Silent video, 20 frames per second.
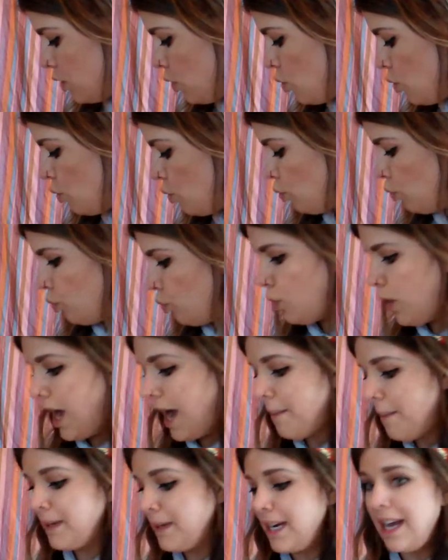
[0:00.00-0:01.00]
Ooh,
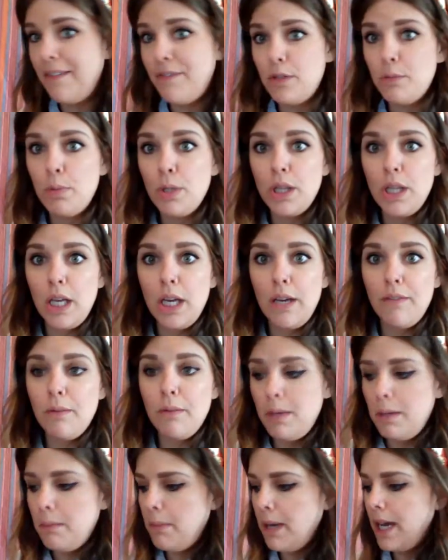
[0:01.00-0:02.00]
I'm going to have to put the oven
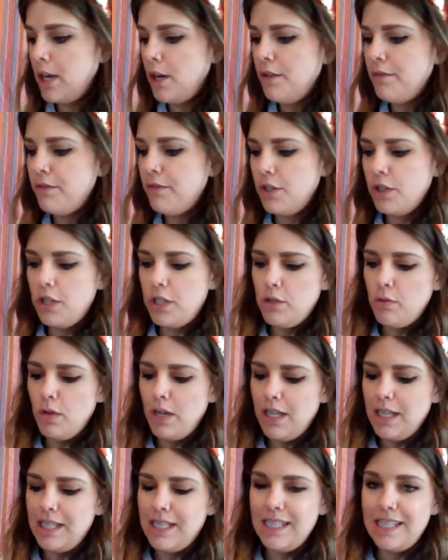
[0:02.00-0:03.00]
mitt back on for this
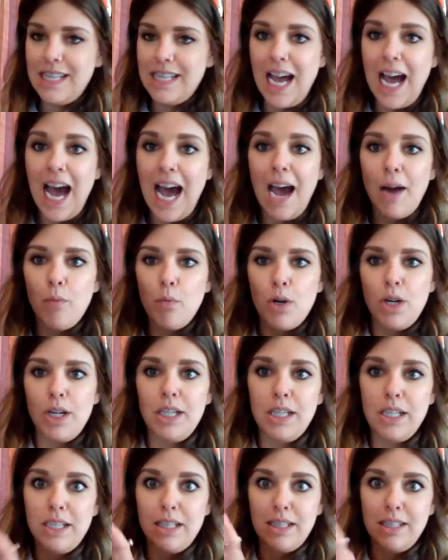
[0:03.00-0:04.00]
one. This is a hot
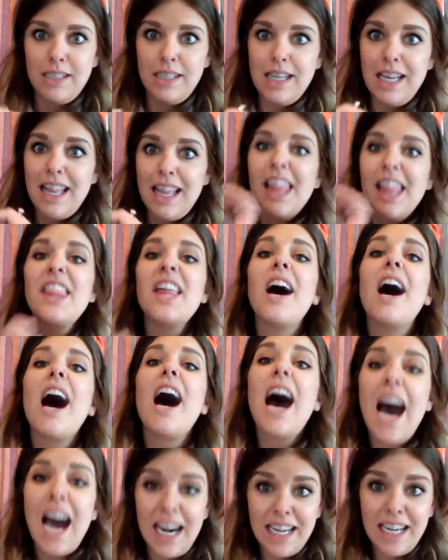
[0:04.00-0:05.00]
one. The
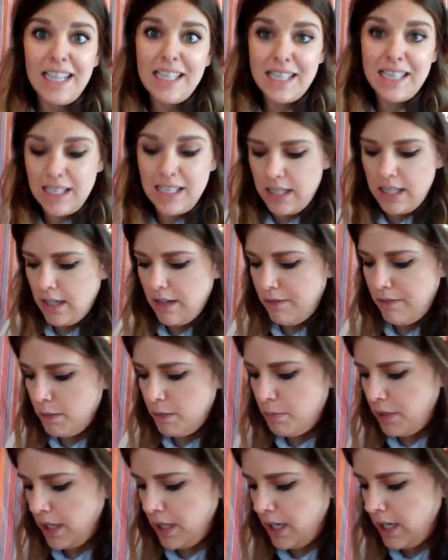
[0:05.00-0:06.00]
hottest of the
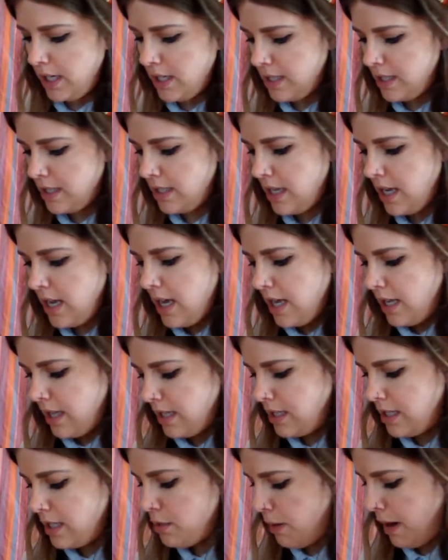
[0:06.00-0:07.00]
planets.
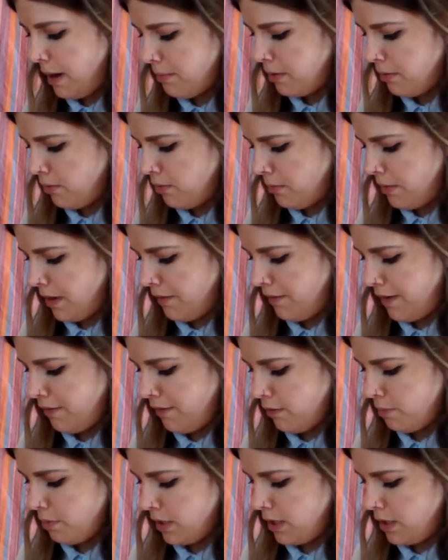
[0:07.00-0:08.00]
This is probably one of my
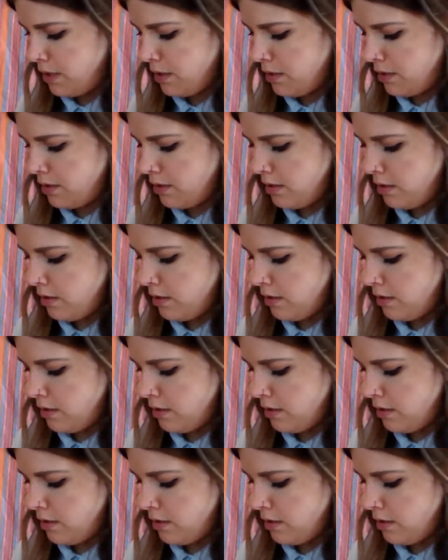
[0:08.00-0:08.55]
favorite planets.